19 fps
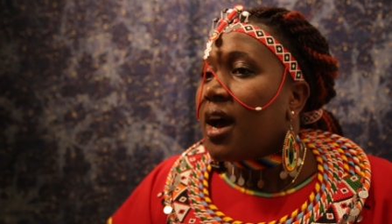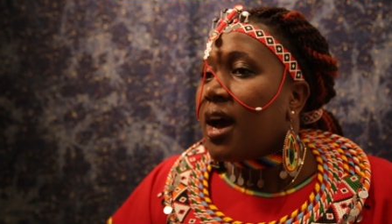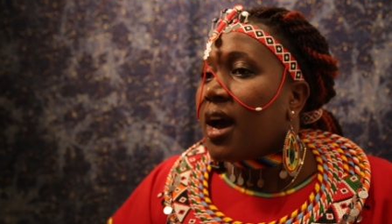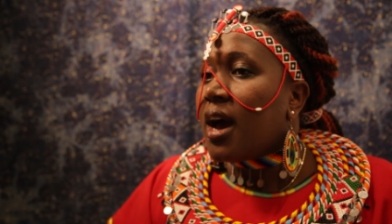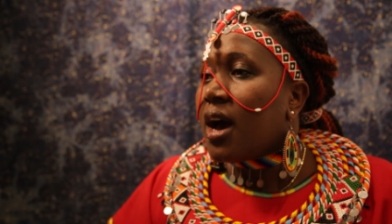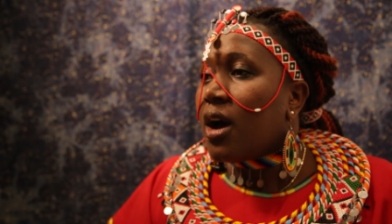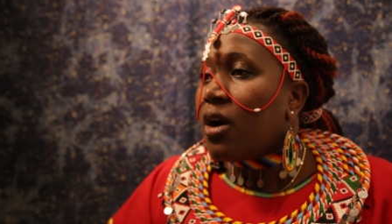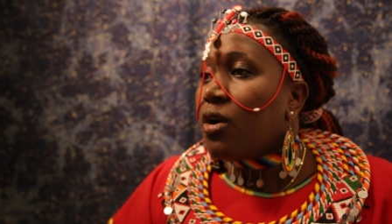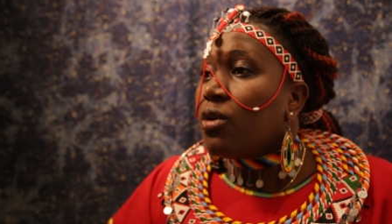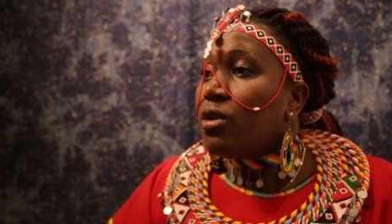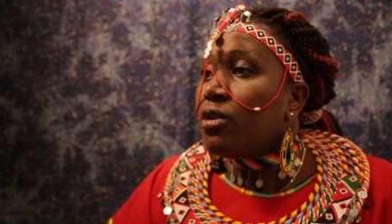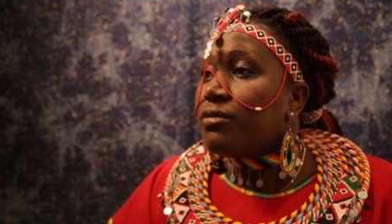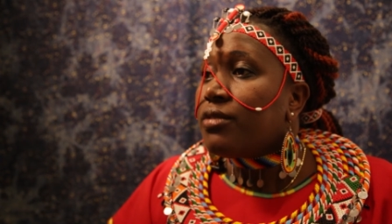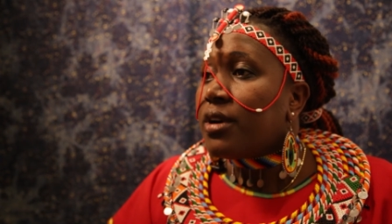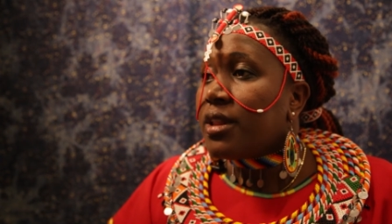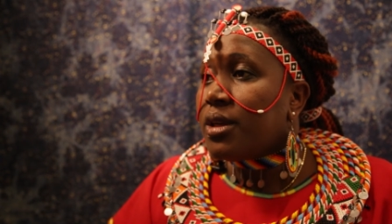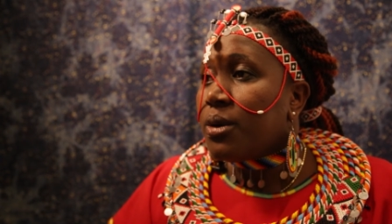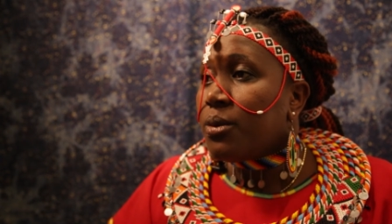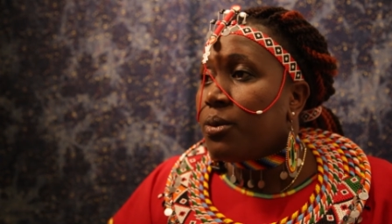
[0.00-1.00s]
uh, all
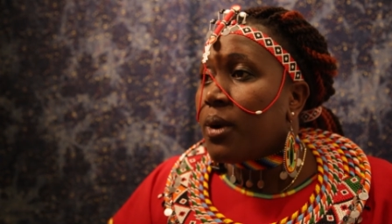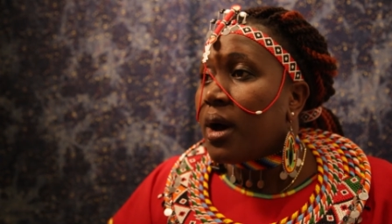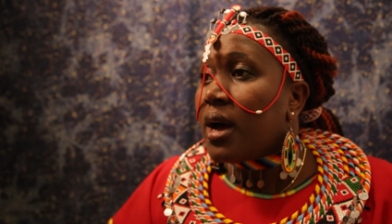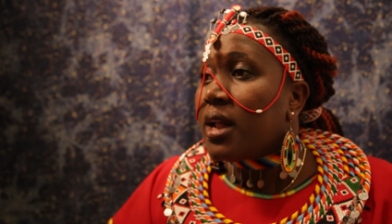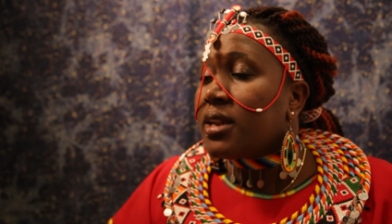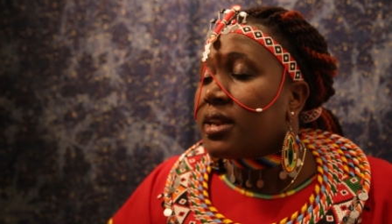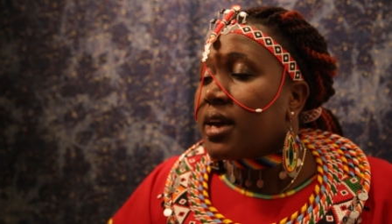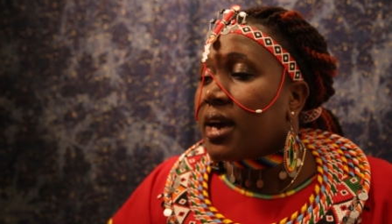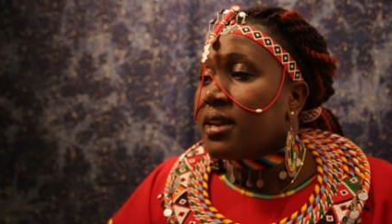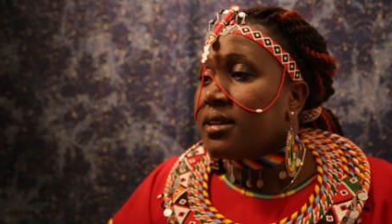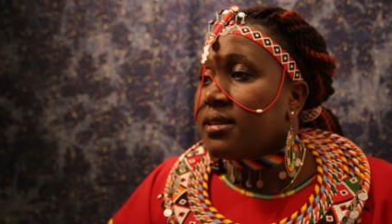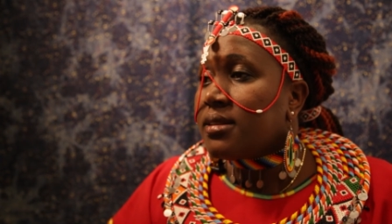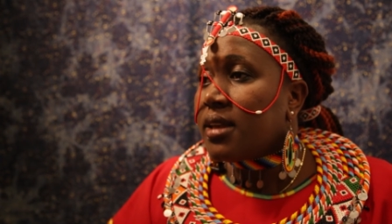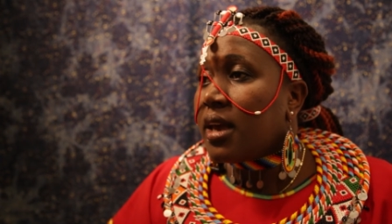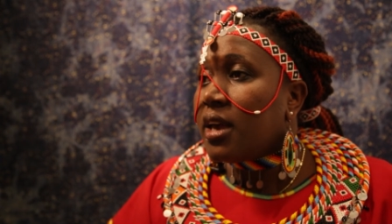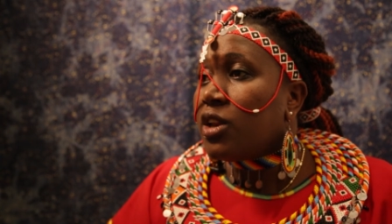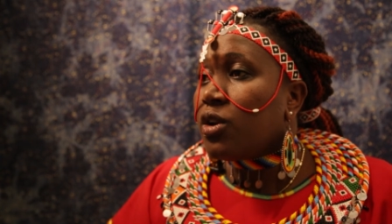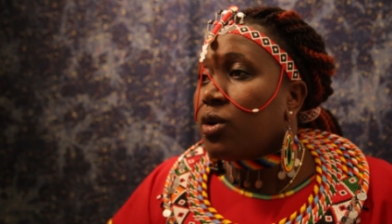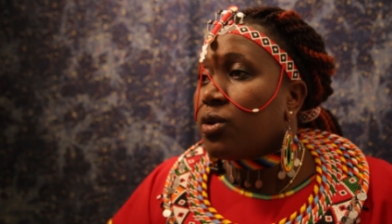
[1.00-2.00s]
over the world and
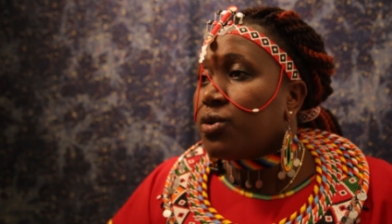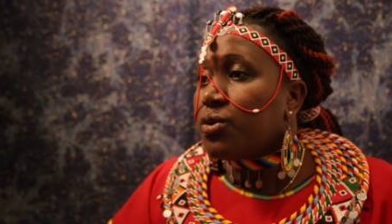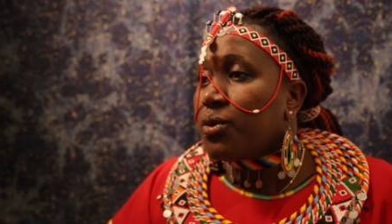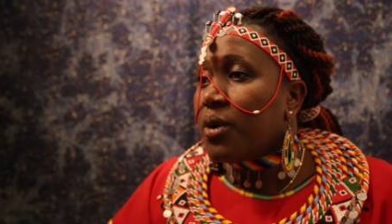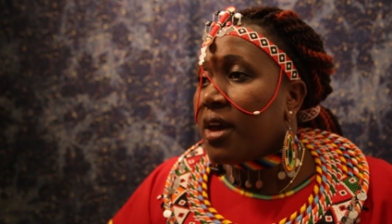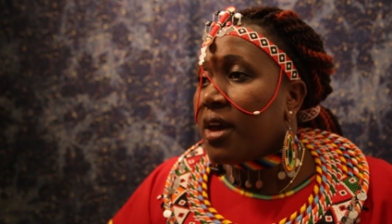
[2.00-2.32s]
say no to